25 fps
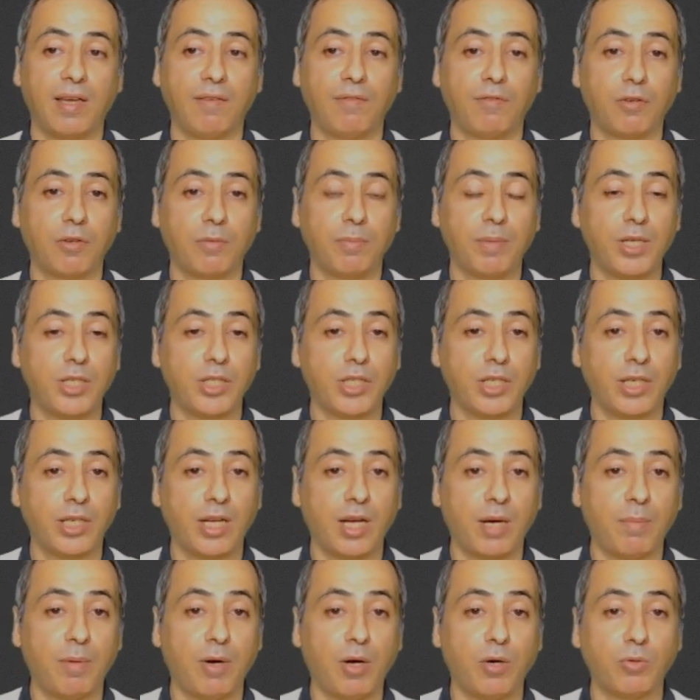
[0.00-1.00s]
information
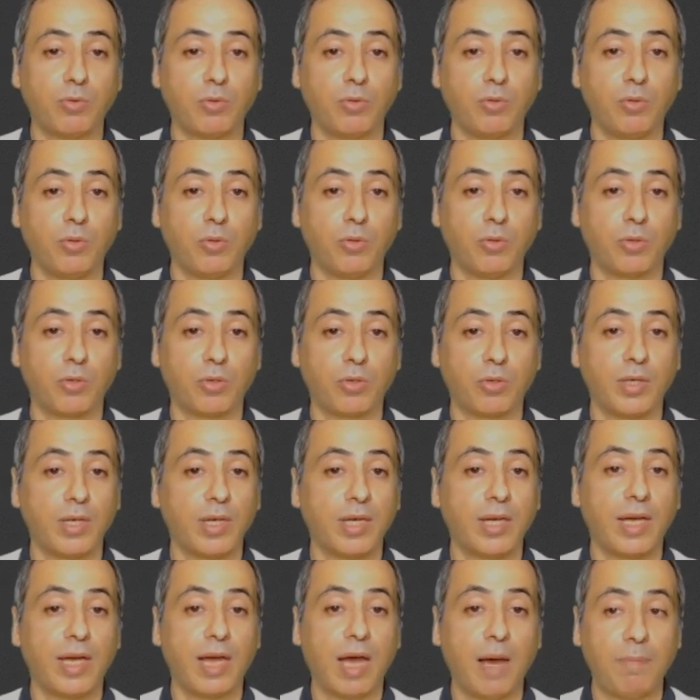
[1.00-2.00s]
about your
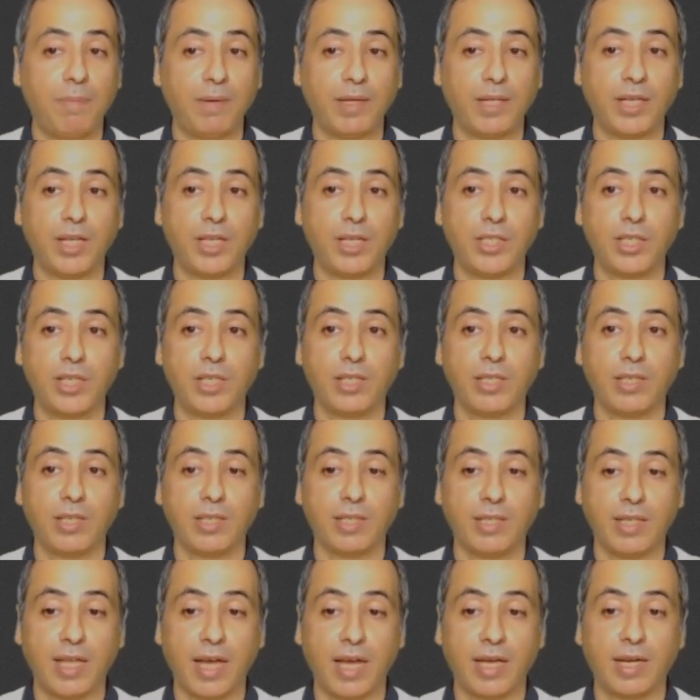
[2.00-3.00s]
application
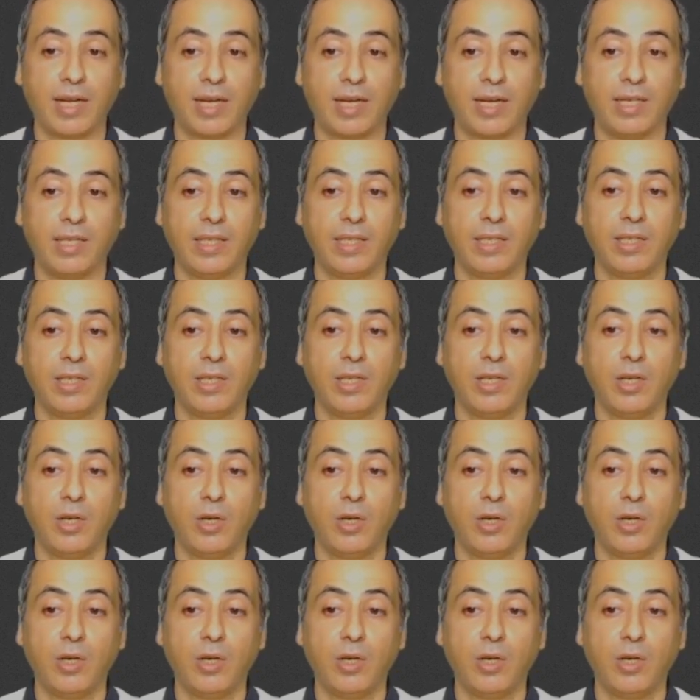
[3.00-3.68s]
directly.